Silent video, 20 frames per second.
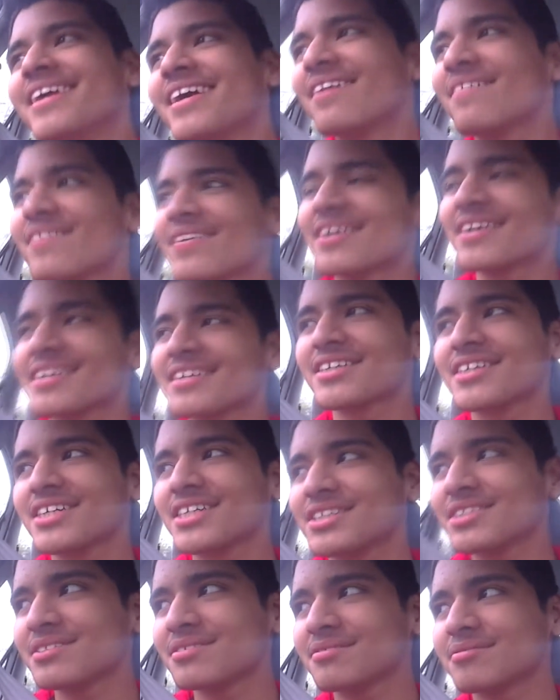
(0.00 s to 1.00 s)
yeah, we're gonna
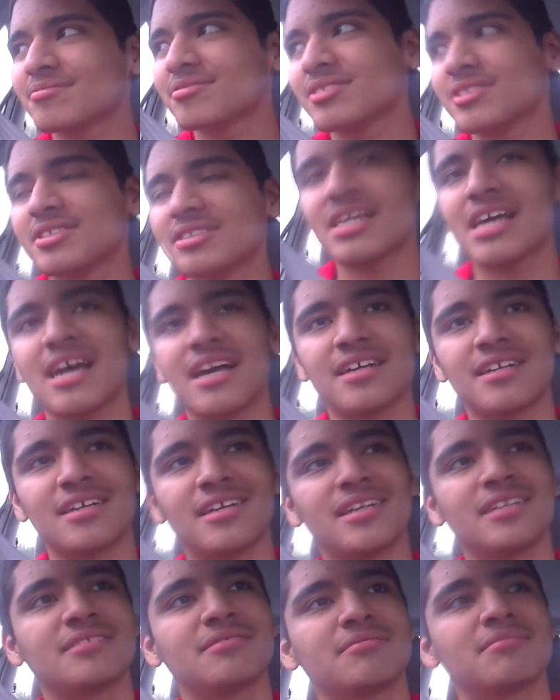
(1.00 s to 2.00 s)
go do that
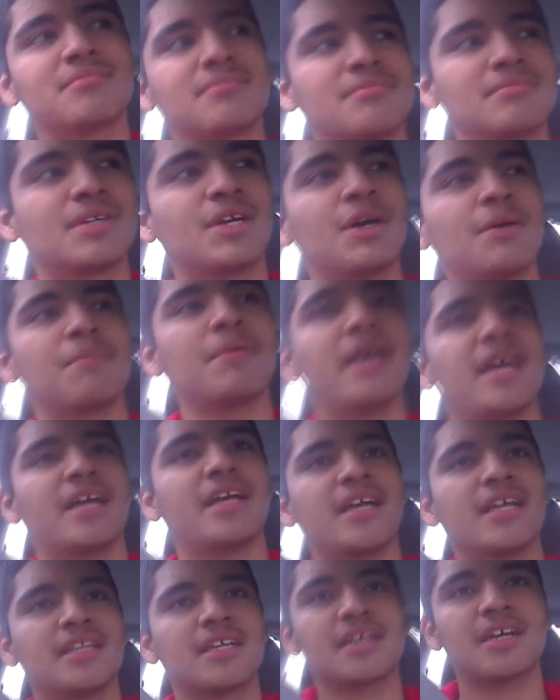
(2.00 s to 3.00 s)
and come
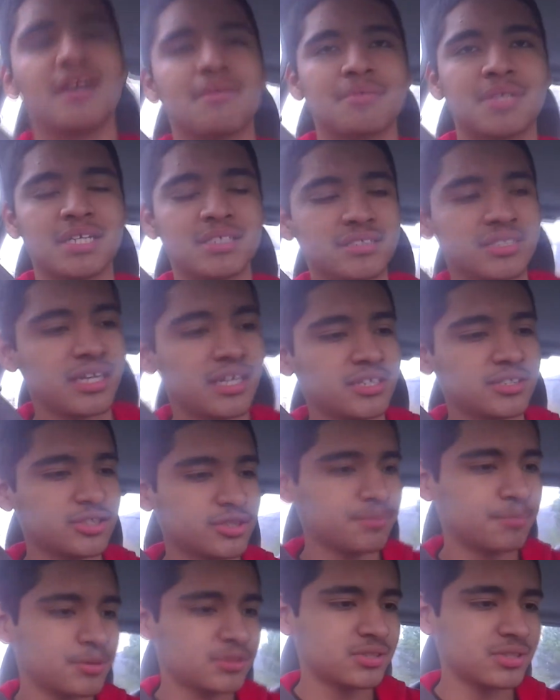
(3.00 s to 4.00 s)
back. And the Comcast guy is
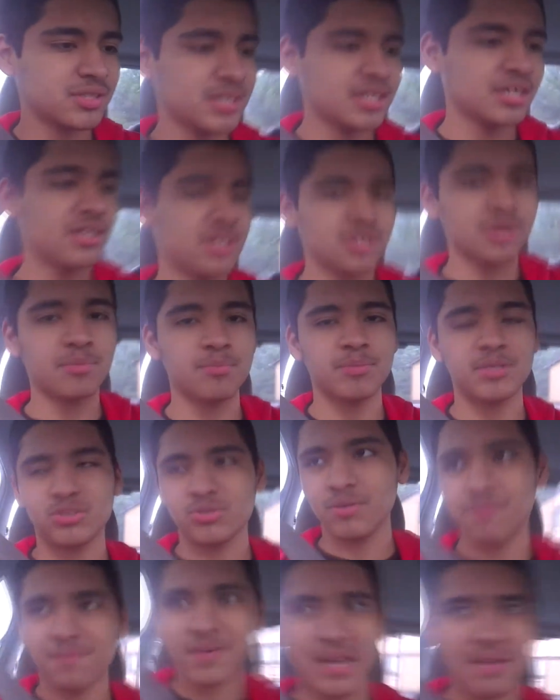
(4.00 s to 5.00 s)
supposedly gonna come
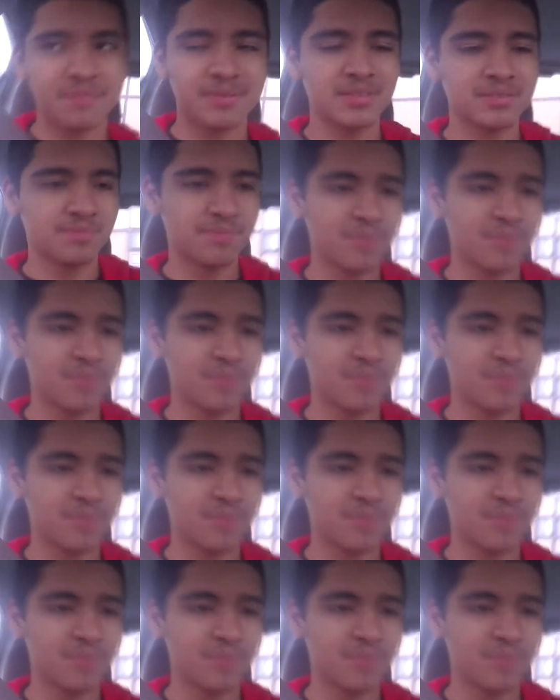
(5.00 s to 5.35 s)
between five and